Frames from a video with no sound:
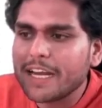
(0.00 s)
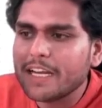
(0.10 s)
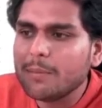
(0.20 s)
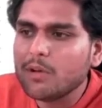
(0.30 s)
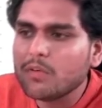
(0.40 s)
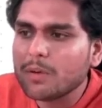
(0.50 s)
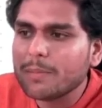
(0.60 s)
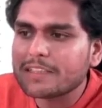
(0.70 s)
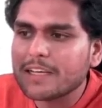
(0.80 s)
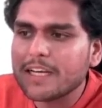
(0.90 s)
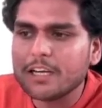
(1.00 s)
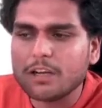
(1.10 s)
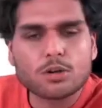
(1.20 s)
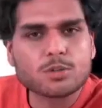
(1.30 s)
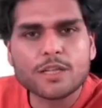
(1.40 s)
and libuv basically
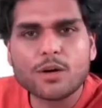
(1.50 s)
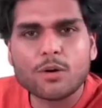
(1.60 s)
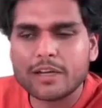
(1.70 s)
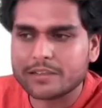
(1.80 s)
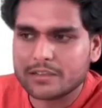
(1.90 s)
talks to the OS